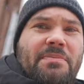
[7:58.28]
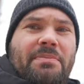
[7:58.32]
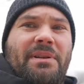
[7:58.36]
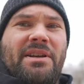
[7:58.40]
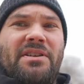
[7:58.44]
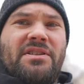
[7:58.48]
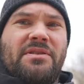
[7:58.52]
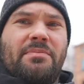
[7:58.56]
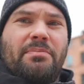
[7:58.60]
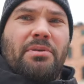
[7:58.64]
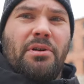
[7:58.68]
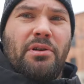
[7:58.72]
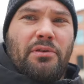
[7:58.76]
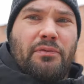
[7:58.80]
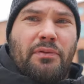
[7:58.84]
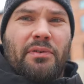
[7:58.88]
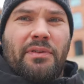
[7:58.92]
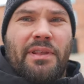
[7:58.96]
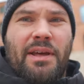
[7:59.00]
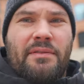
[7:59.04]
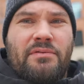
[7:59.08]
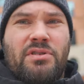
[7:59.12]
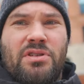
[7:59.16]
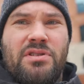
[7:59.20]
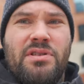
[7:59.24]
place is
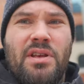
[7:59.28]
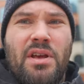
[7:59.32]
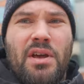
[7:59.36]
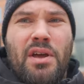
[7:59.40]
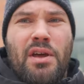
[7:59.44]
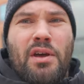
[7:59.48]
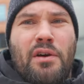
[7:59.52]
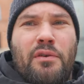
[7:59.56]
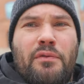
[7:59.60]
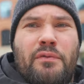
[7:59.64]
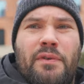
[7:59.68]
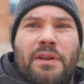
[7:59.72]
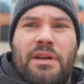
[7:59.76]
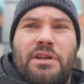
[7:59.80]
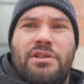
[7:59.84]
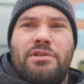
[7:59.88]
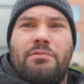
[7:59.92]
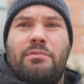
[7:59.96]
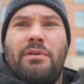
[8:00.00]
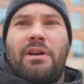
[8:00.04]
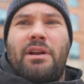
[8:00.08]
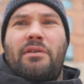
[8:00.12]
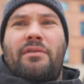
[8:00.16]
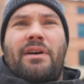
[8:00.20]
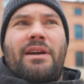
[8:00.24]
beautiful. They've just
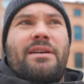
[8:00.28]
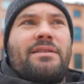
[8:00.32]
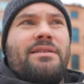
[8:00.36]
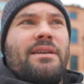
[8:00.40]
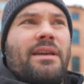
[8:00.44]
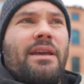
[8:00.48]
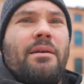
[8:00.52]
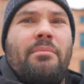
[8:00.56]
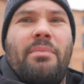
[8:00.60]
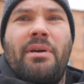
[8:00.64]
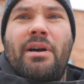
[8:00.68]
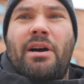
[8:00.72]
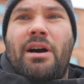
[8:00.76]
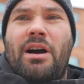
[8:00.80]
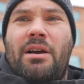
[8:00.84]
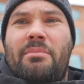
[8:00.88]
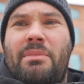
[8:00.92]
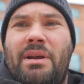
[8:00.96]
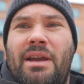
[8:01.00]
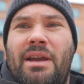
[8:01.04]
finished renovating it behind